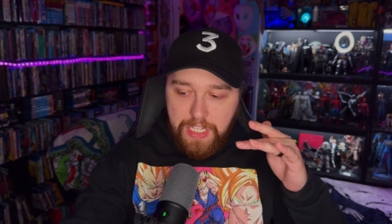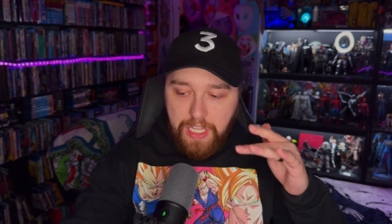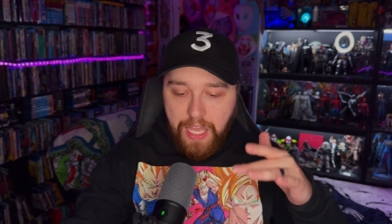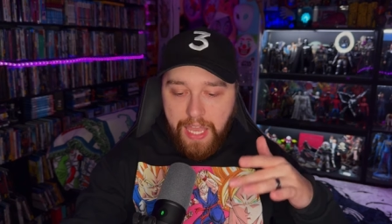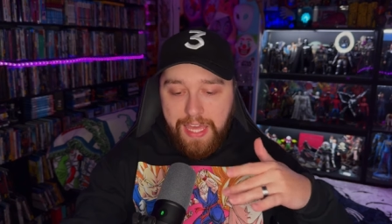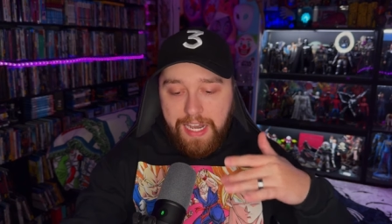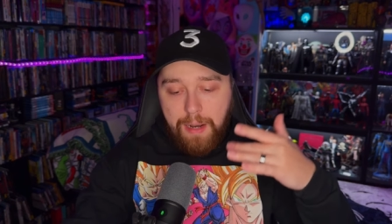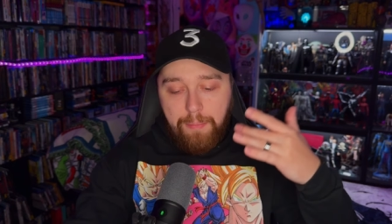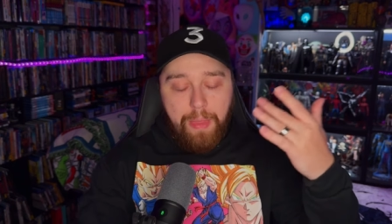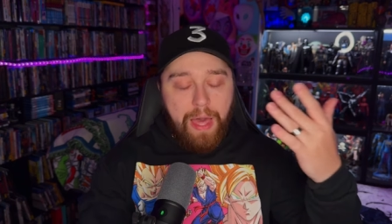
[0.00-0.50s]

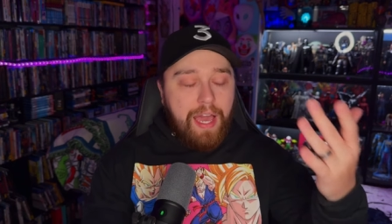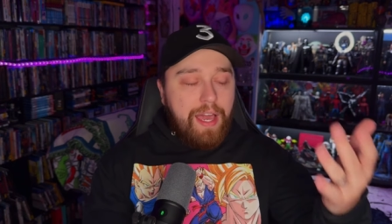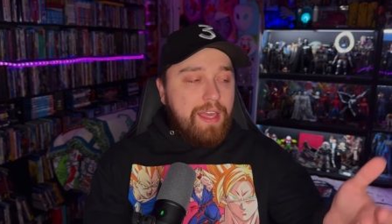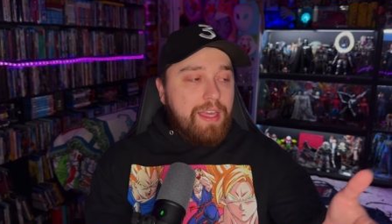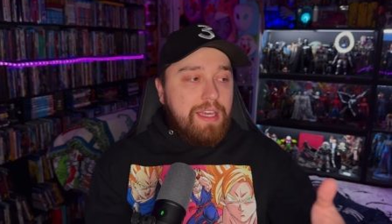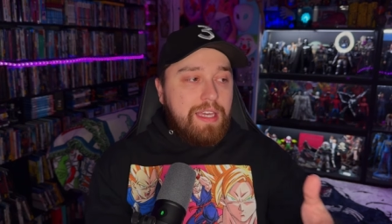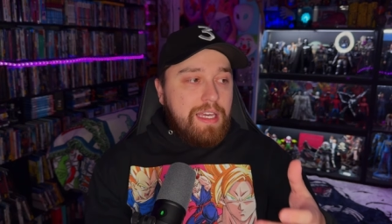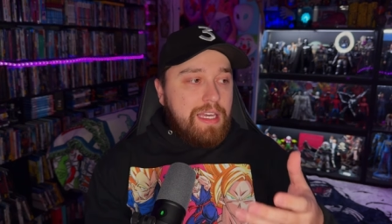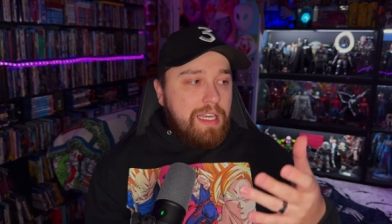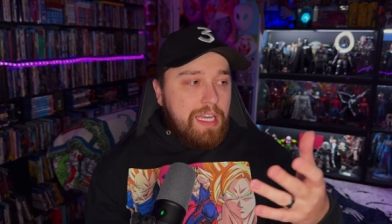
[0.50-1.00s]
And I'm not,
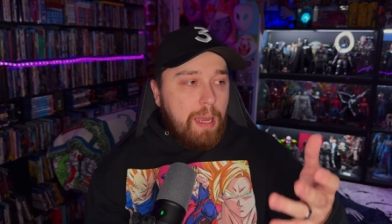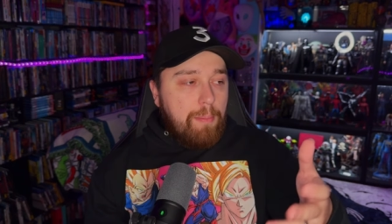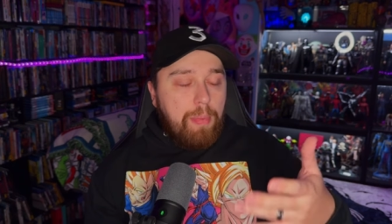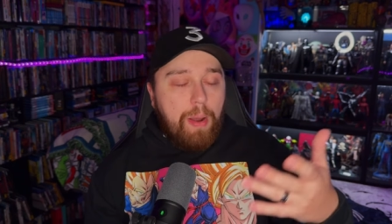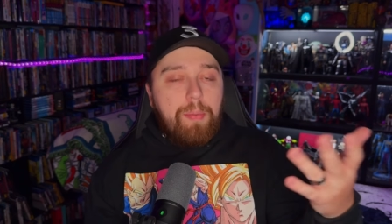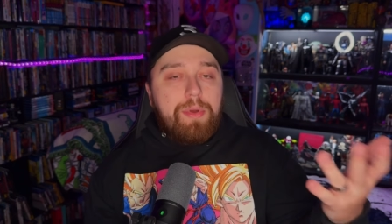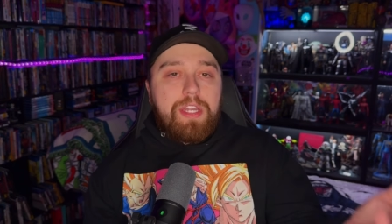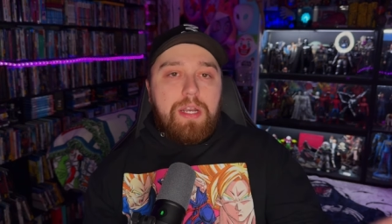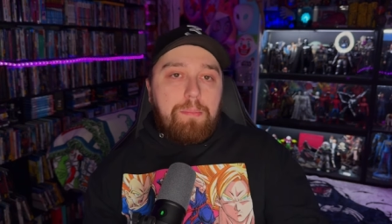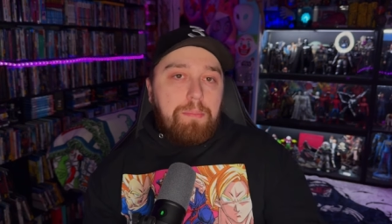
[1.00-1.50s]
I'm
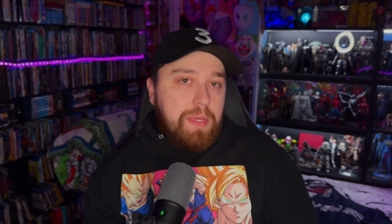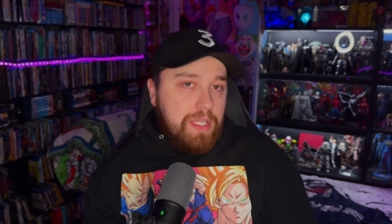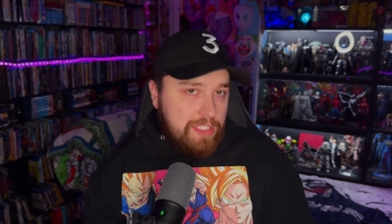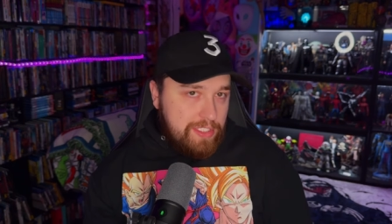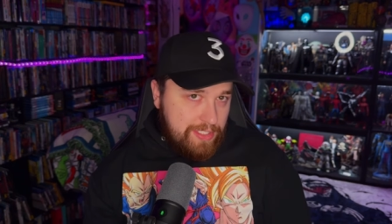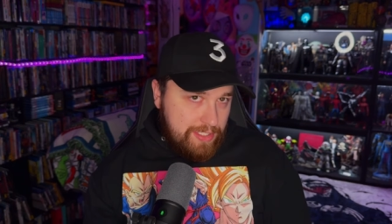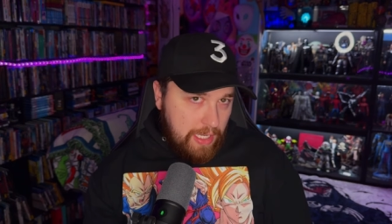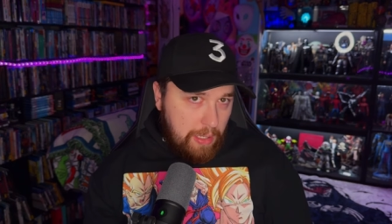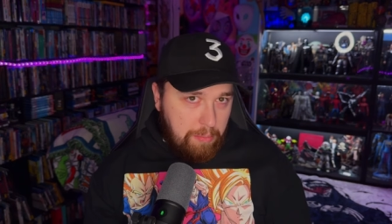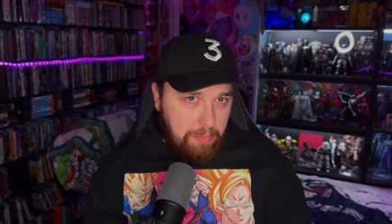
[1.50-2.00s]
probably going to miss
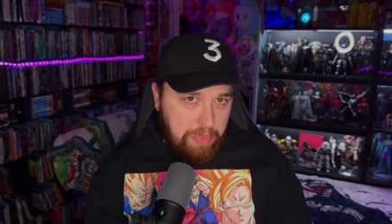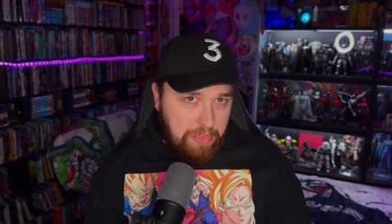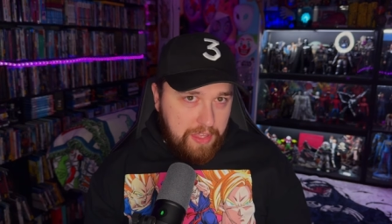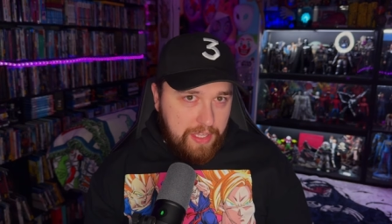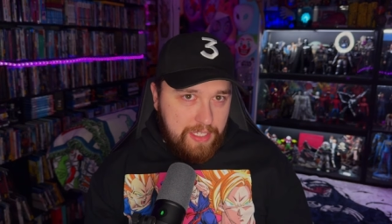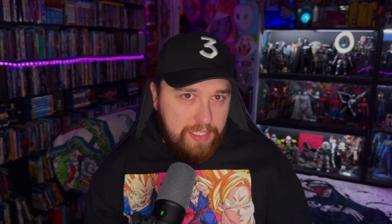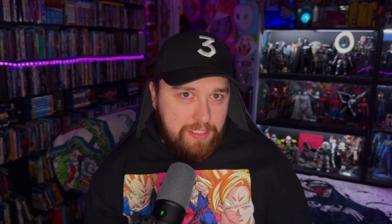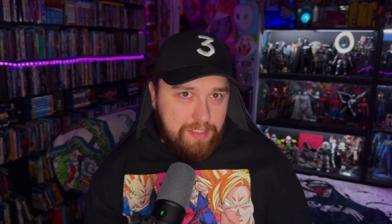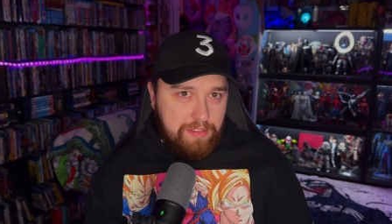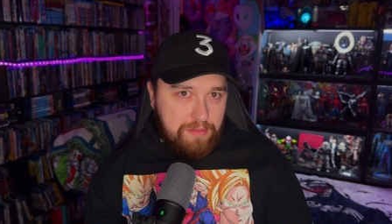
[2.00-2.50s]
some
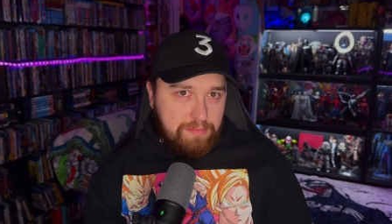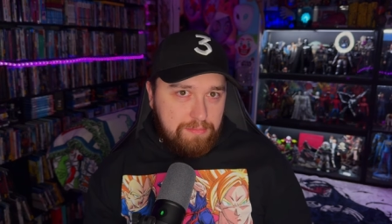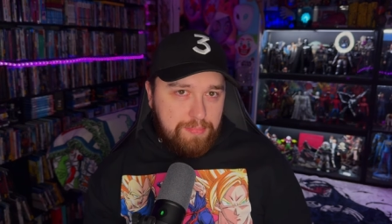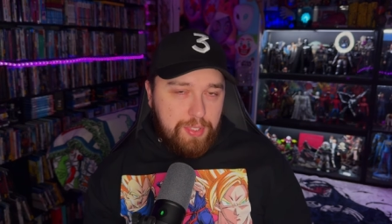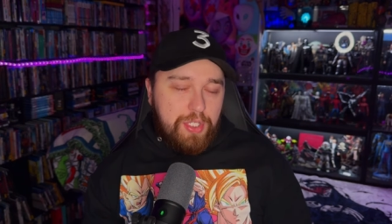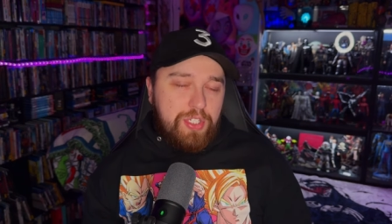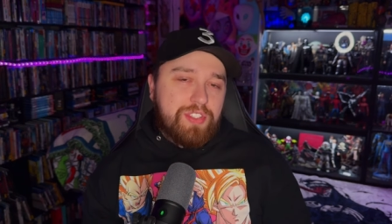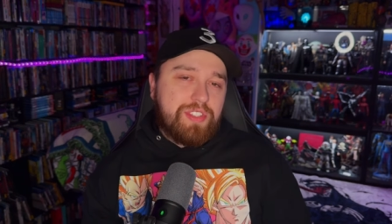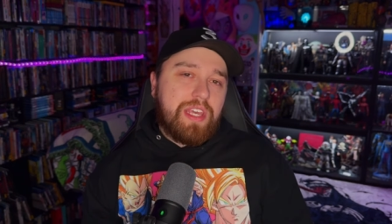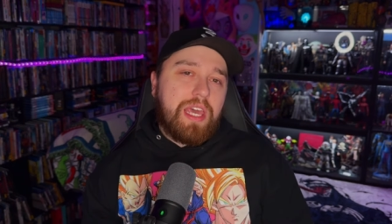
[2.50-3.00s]
things
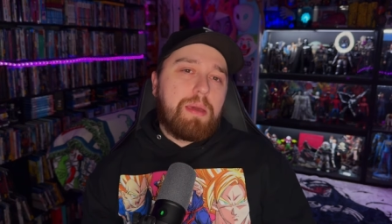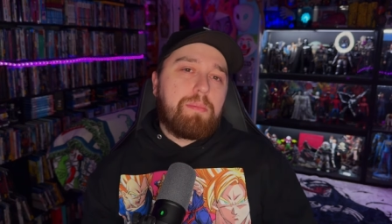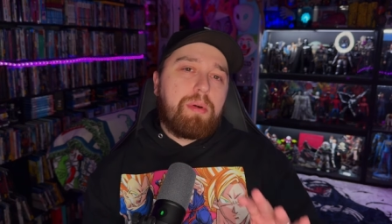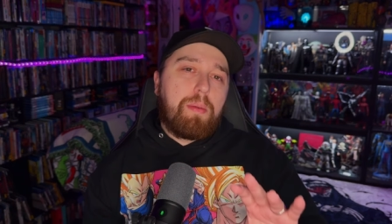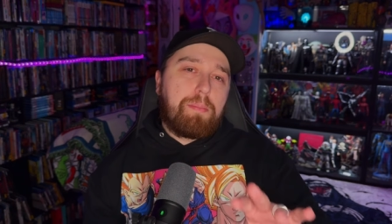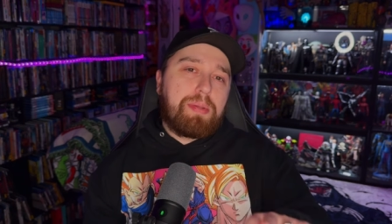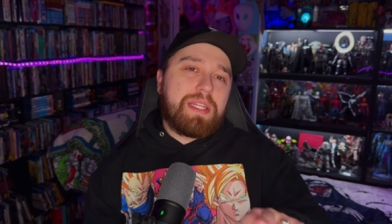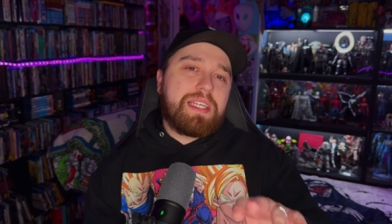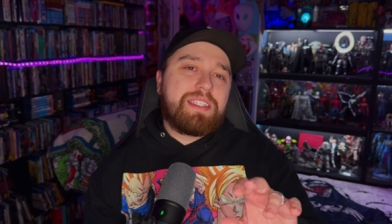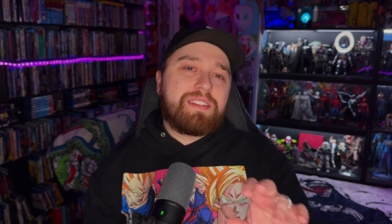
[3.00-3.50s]
per se,
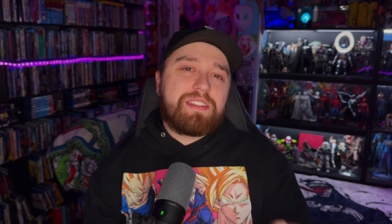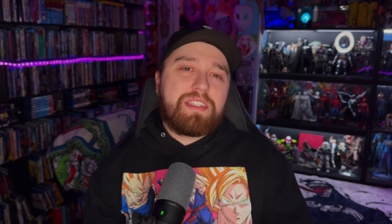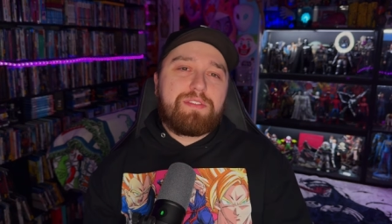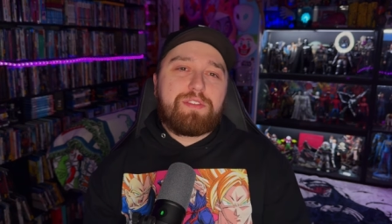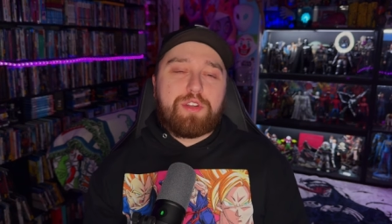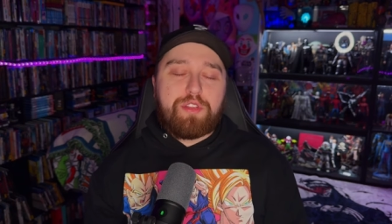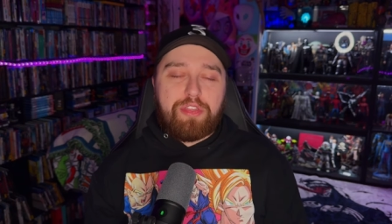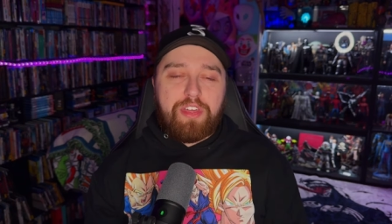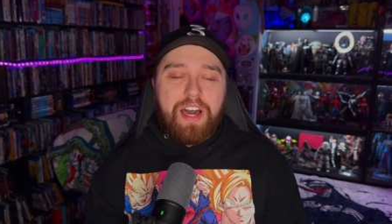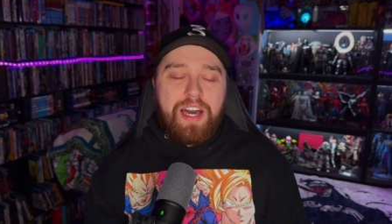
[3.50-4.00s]
but please leave
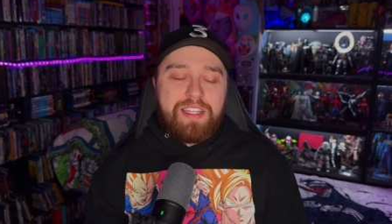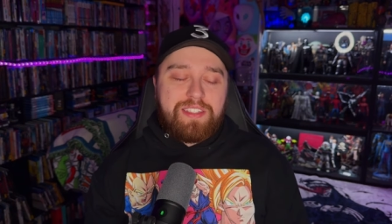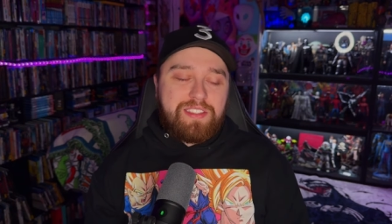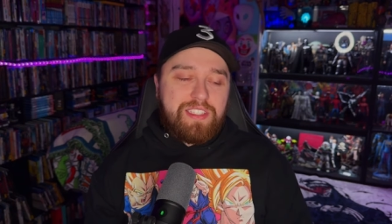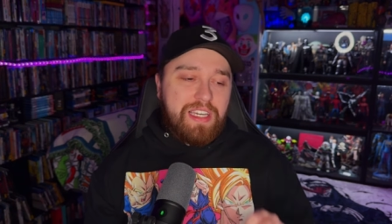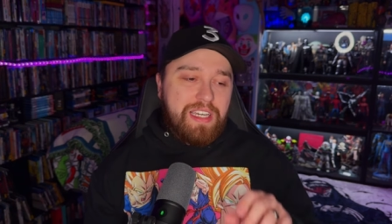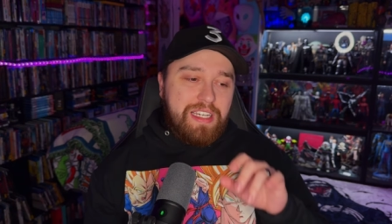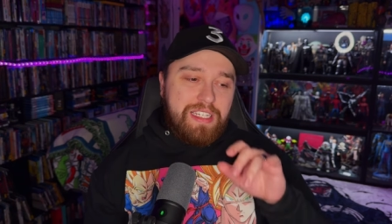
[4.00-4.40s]
your thoughts